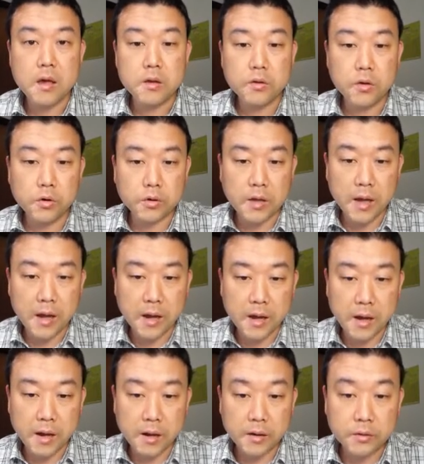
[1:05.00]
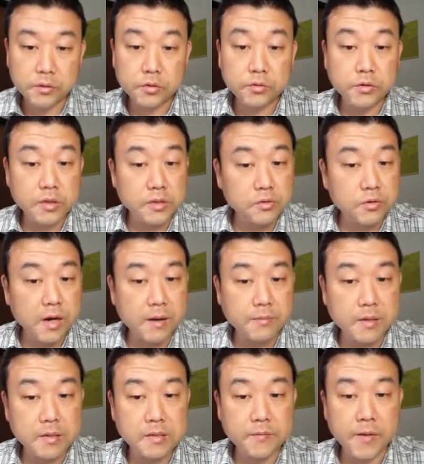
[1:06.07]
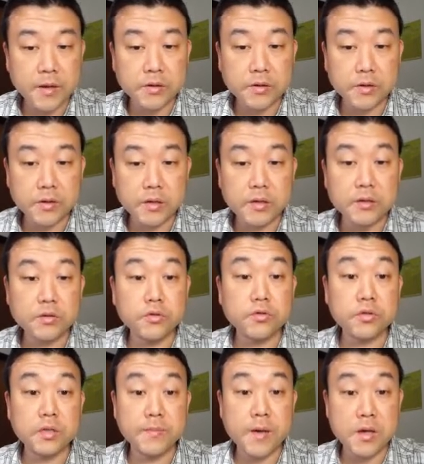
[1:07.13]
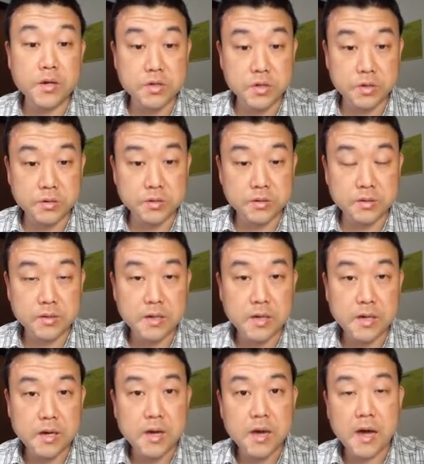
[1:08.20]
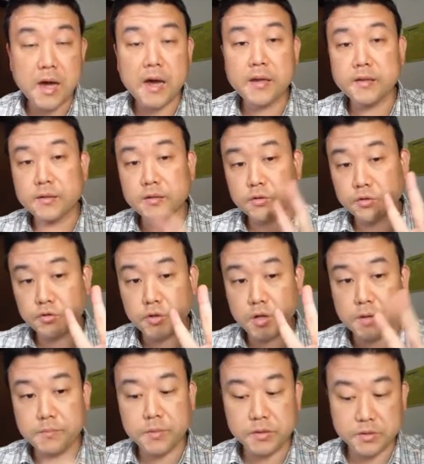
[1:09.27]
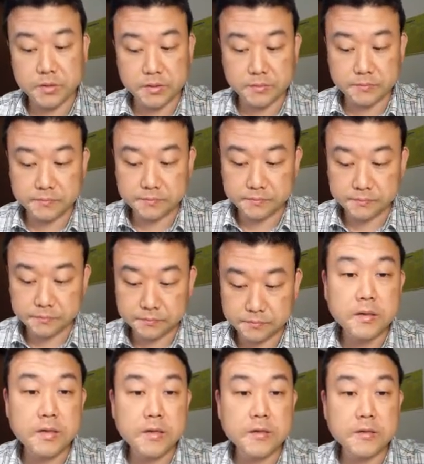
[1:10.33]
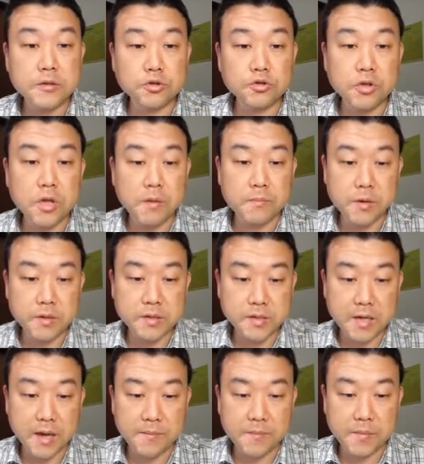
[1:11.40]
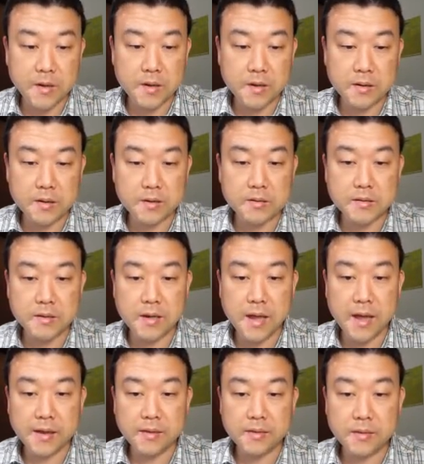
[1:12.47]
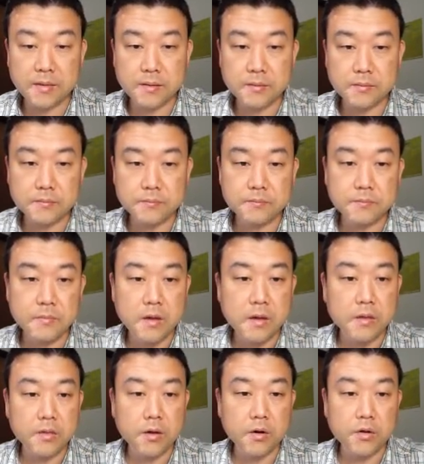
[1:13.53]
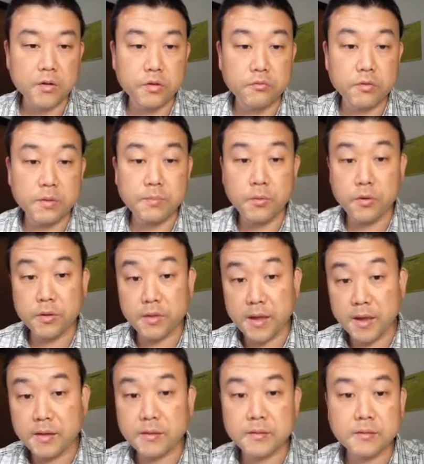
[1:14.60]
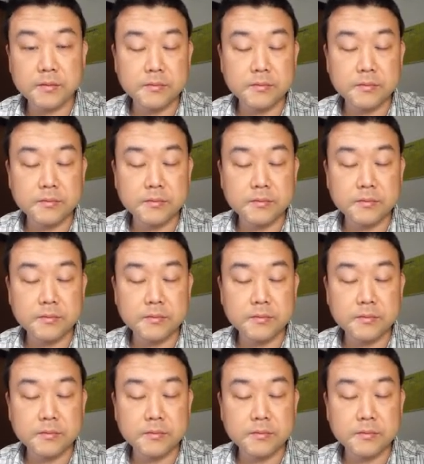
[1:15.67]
Note how to describe this vector in two dimensions, I need two numbers. These two numbers can be its length, 33.8,